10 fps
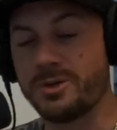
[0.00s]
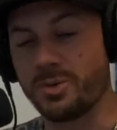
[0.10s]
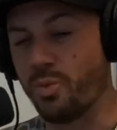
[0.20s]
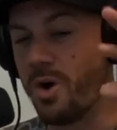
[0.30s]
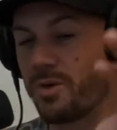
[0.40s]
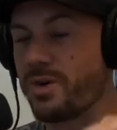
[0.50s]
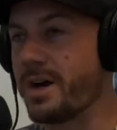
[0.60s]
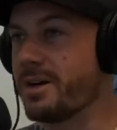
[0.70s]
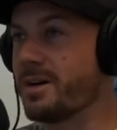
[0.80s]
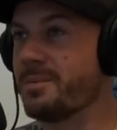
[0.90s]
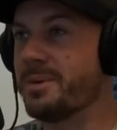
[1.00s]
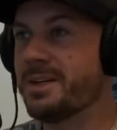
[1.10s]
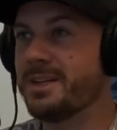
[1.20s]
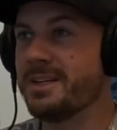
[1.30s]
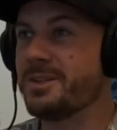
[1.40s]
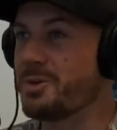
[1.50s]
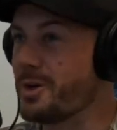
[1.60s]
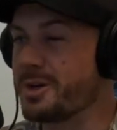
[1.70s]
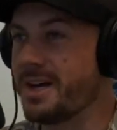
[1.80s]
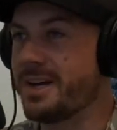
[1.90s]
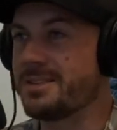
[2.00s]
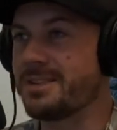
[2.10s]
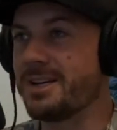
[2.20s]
You can walk right up, throw your cast